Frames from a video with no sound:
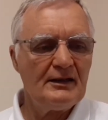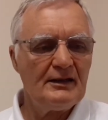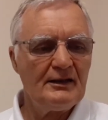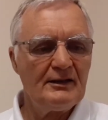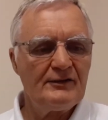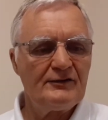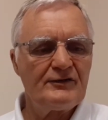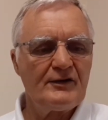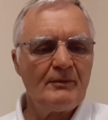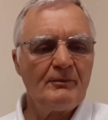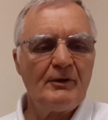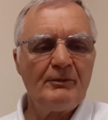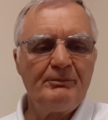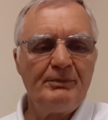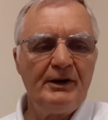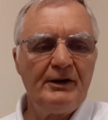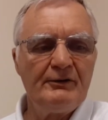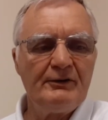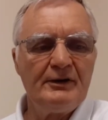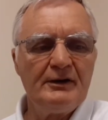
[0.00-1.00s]
summer
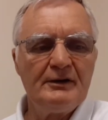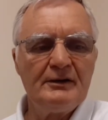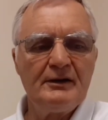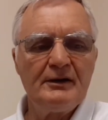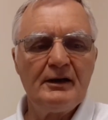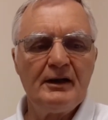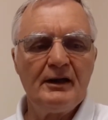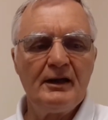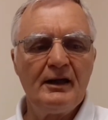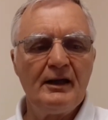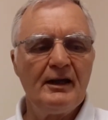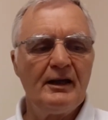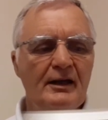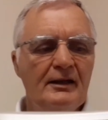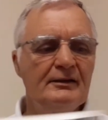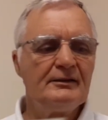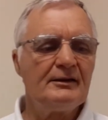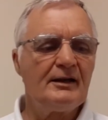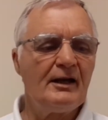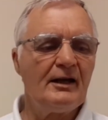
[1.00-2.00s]
period,
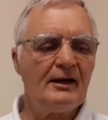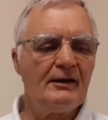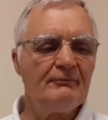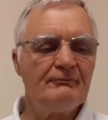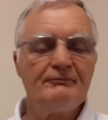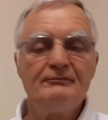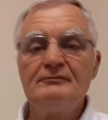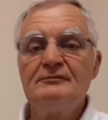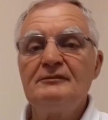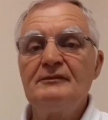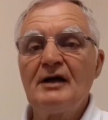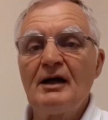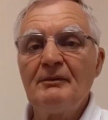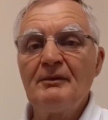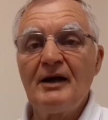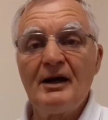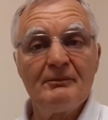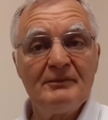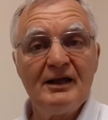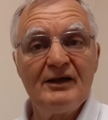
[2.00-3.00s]
and coming
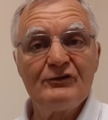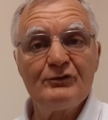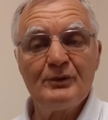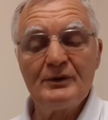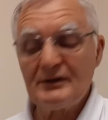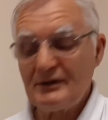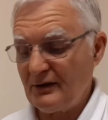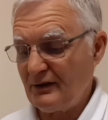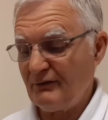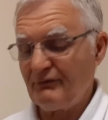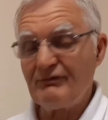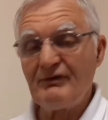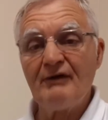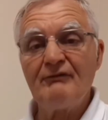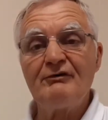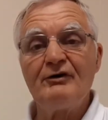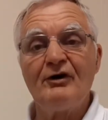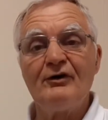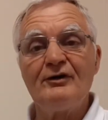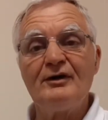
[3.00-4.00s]
up next winter, if I've
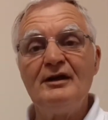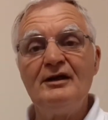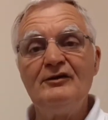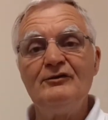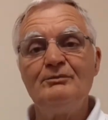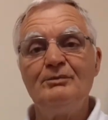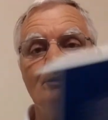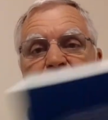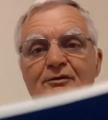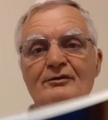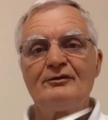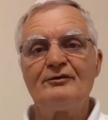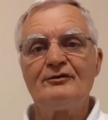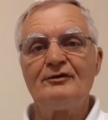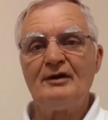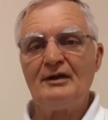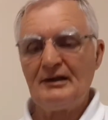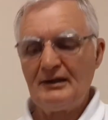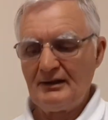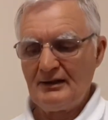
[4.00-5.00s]
got these books,
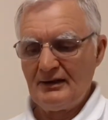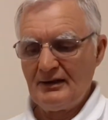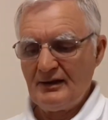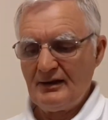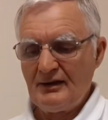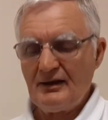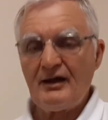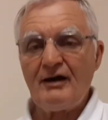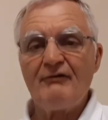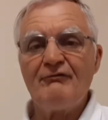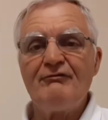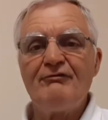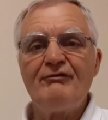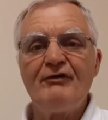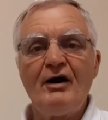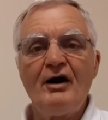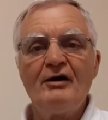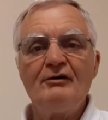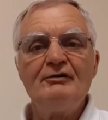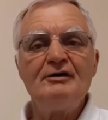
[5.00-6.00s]

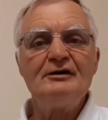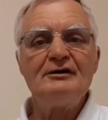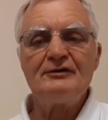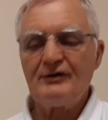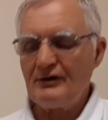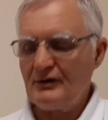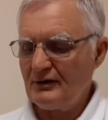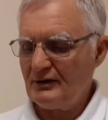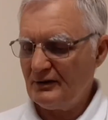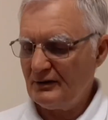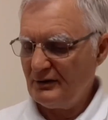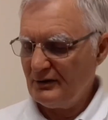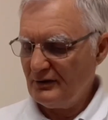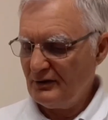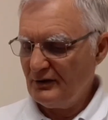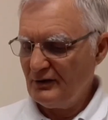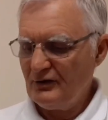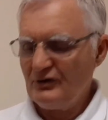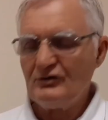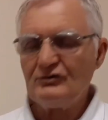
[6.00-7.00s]
fire into
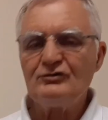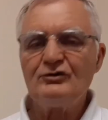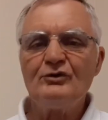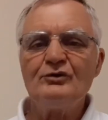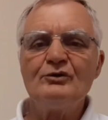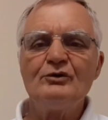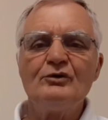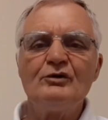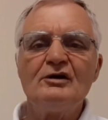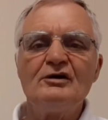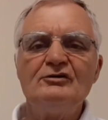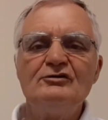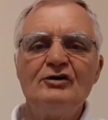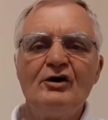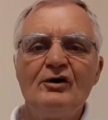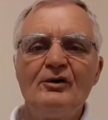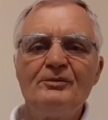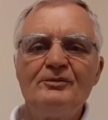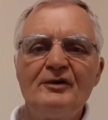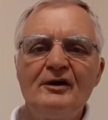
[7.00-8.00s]
doing all the
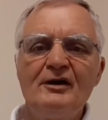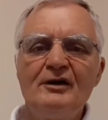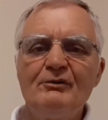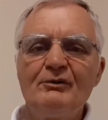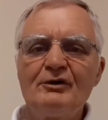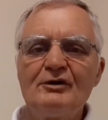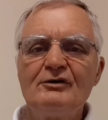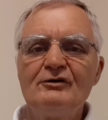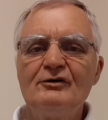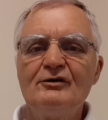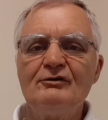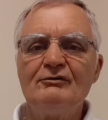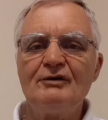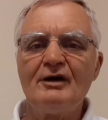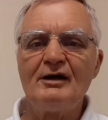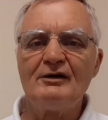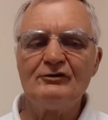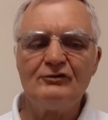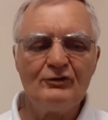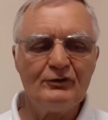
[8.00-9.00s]
jobs that you want to do
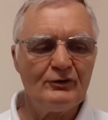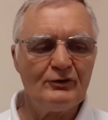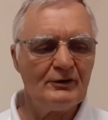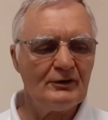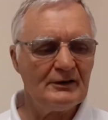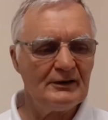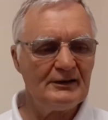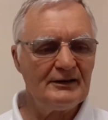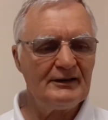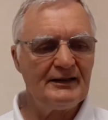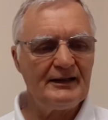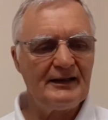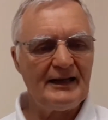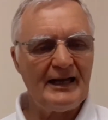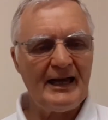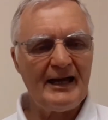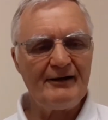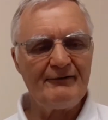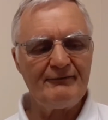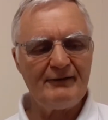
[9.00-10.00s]
around your
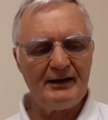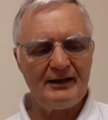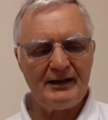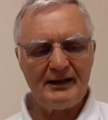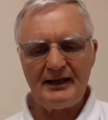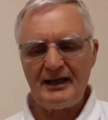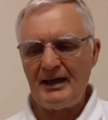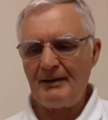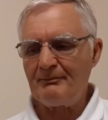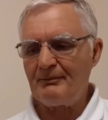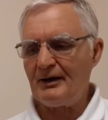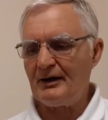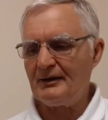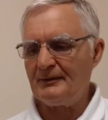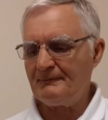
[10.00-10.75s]
caravan and camper.